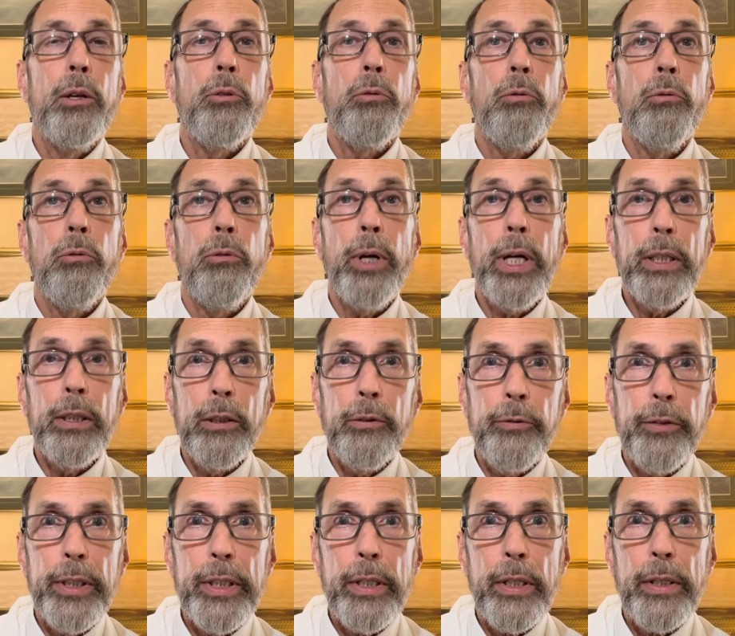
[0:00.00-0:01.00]

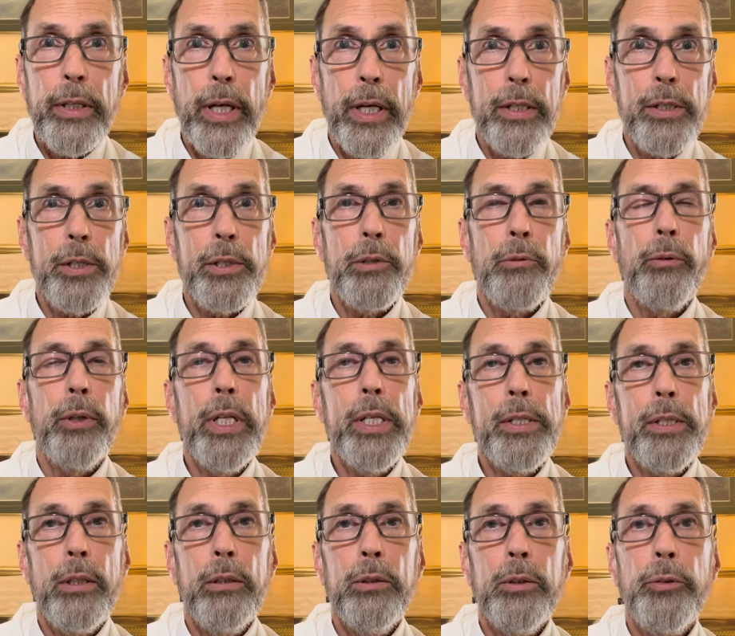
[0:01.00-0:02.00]
relevant test
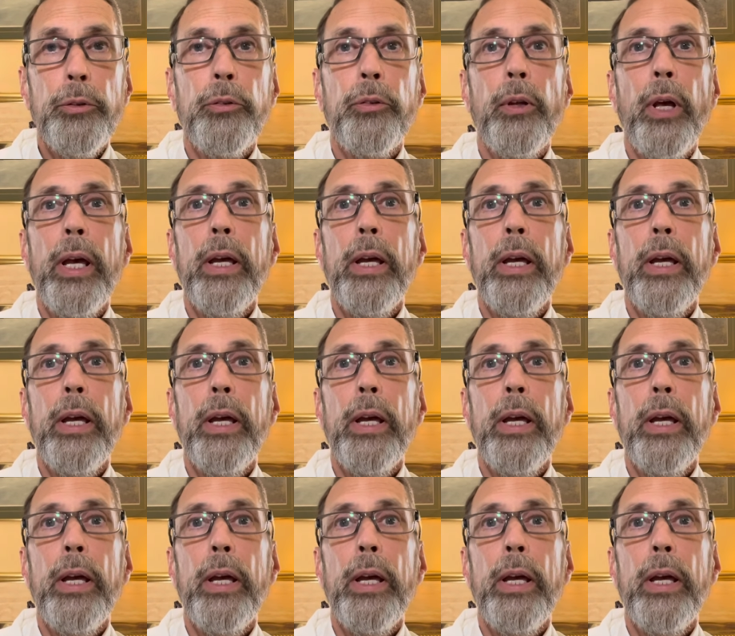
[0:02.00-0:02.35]
results,